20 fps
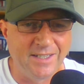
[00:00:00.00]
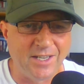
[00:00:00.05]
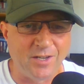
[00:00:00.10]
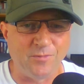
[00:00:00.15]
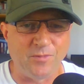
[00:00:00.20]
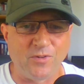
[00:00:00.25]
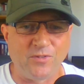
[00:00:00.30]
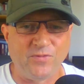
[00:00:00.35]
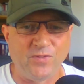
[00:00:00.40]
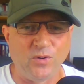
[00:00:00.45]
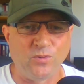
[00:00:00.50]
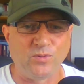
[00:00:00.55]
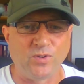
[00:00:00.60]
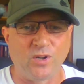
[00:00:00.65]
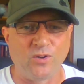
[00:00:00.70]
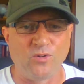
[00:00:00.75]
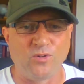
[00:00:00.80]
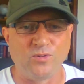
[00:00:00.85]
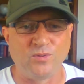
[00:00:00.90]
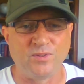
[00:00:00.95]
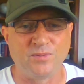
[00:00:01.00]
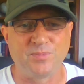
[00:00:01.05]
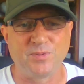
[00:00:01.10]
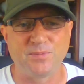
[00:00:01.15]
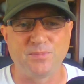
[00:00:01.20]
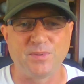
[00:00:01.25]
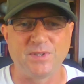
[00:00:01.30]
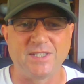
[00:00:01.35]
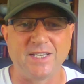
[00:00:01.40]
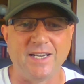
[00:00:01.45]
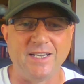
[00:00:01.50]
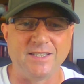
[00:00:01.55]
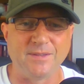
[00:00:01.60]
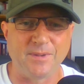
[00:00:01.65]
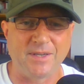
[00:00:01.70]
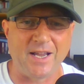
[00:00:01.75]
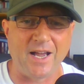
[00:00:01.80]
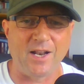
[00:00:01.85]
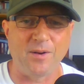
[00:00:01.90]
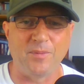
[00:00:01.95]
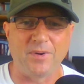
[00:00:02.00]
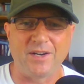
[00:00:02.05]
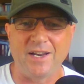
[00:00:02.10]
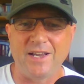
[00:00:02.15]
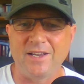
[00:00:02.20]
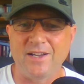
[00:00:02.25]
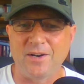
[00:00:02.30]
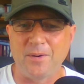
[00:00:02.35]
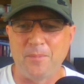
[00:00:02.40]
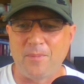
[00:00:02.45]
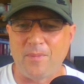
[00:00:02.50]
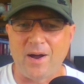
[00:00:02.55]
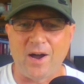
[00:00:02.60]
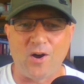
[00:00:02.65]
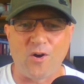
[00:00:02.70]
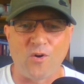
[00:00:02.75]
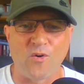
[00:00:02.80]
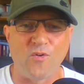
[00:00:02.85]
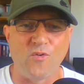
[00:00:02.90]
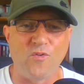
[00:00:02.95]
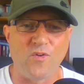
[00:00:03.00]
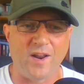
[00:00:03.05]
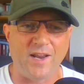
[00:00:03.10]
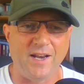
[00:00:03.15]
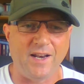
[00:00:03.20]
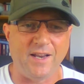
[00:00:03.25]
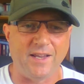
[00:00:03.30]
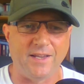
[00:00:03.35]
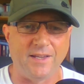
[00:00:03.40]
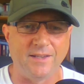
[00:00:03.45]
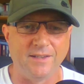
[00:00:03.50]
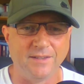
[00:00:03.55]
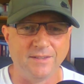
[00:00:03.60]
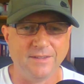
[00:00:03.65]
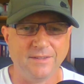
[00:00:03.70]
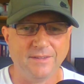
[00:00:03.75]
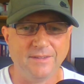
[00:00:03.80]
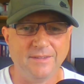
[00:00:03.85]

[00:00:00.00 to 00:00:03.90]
in midfield along beside Callum McGregor and Matt O'Reilly.